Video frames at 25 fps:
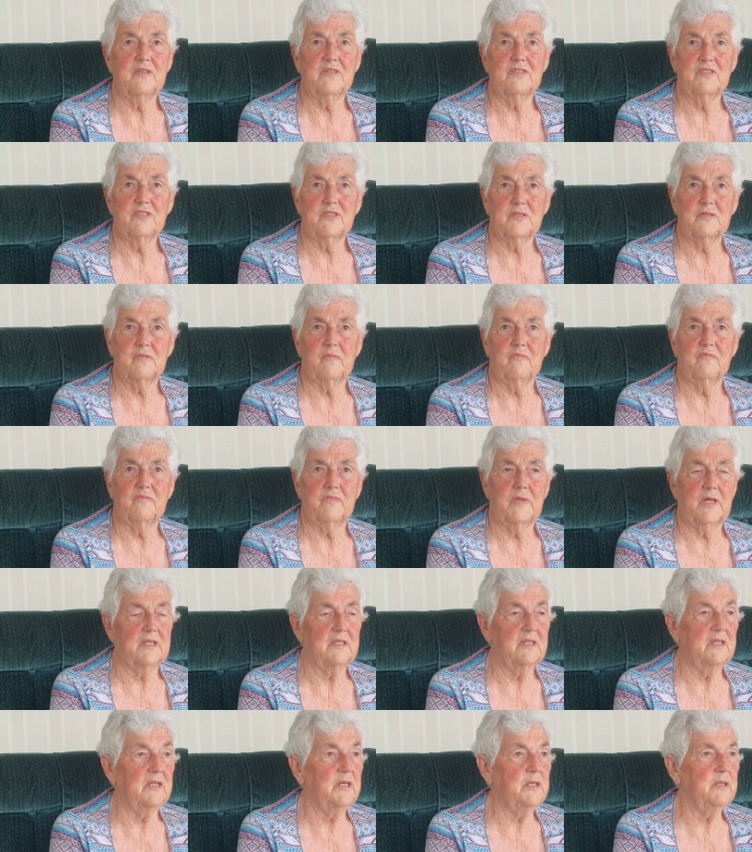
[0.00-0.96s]
us, they
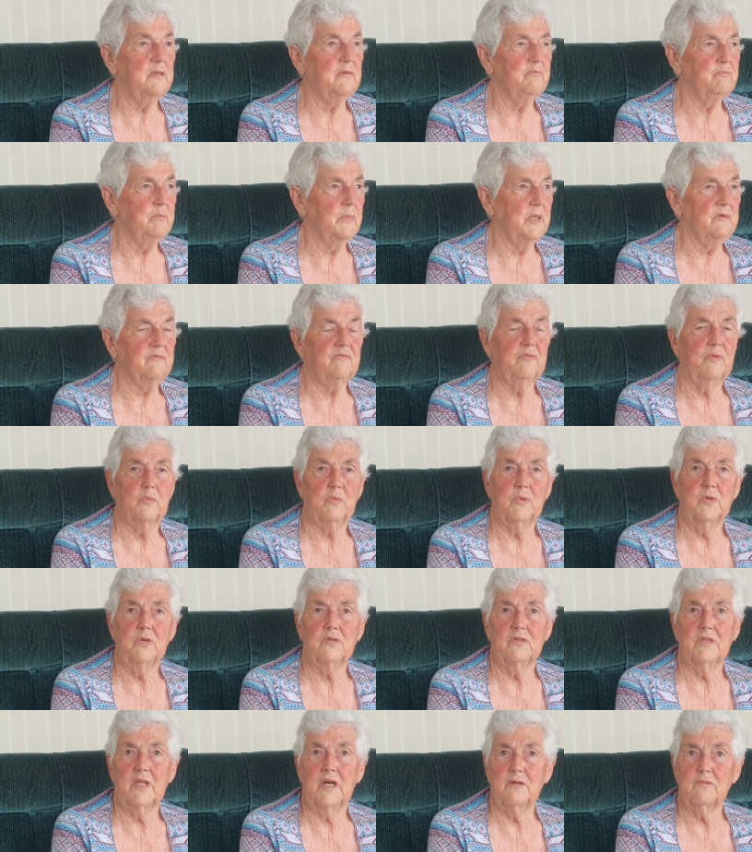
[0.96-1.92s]
needed me for
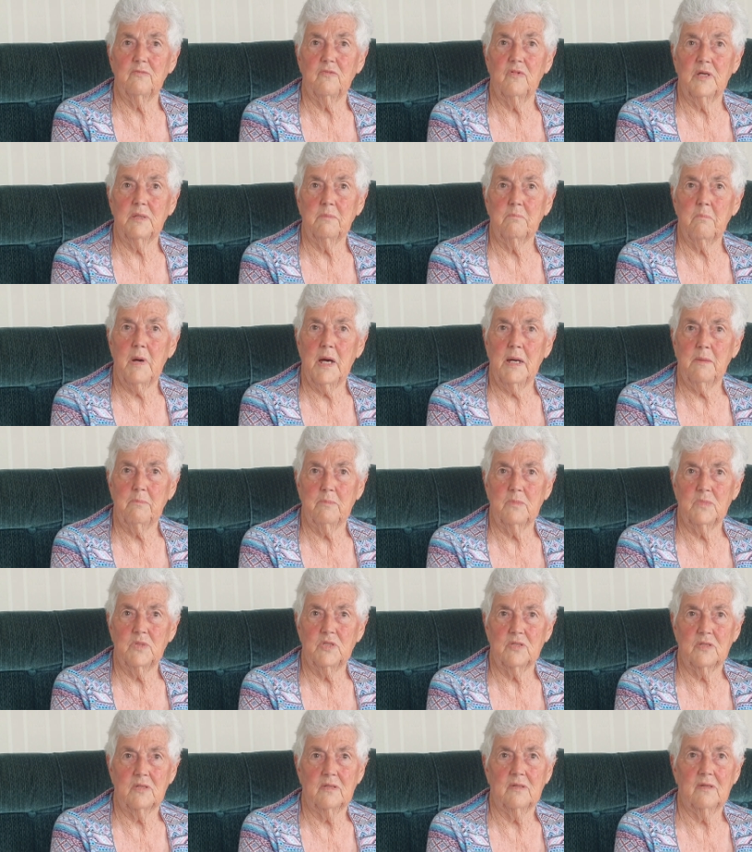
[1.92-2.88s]
work, they'd ring
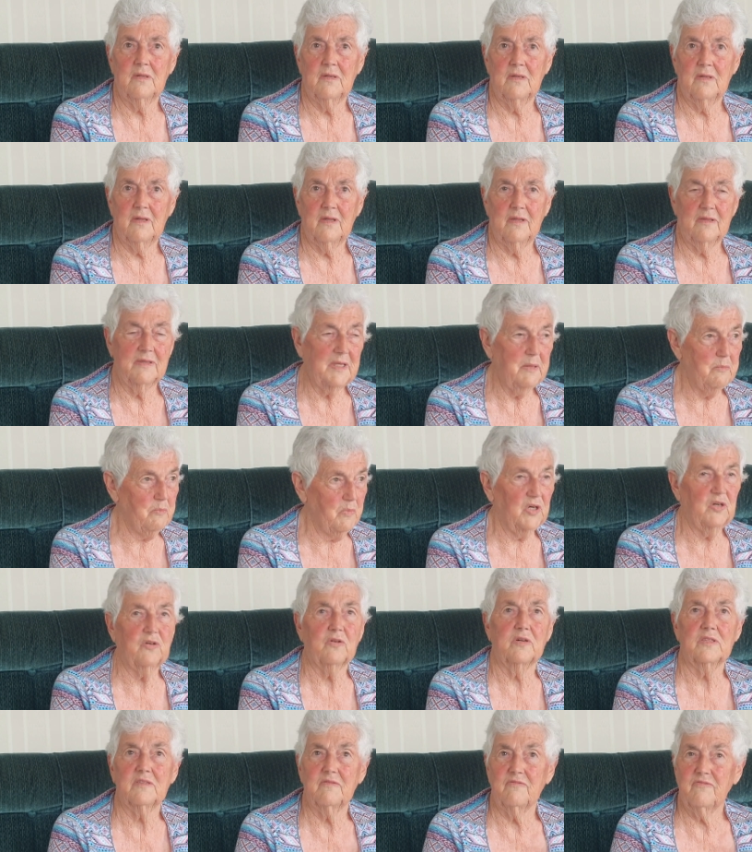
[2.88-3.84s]
Mumms, and then we
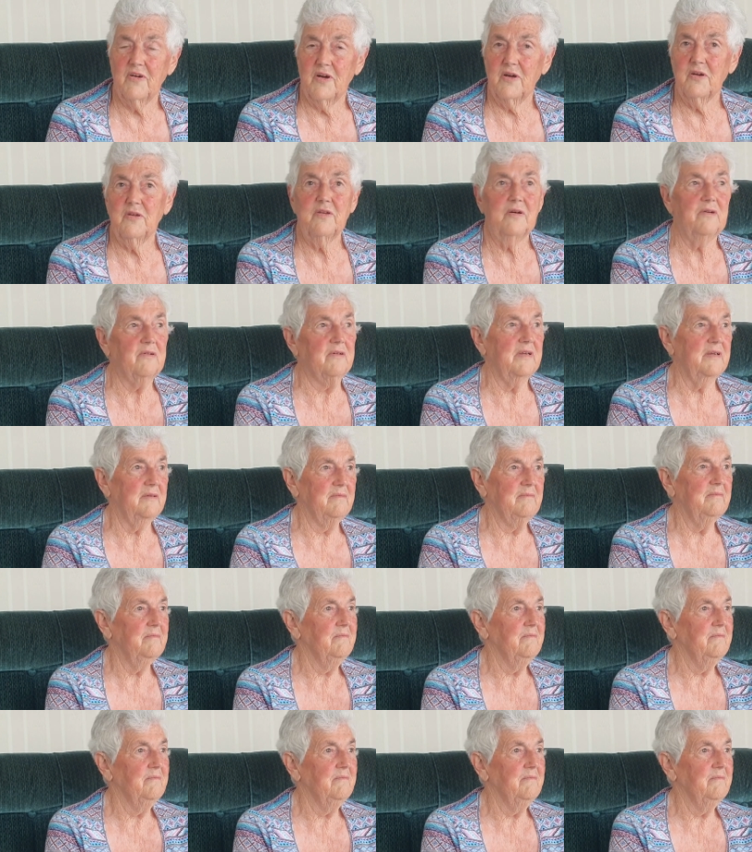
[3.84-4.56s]
got the phone on.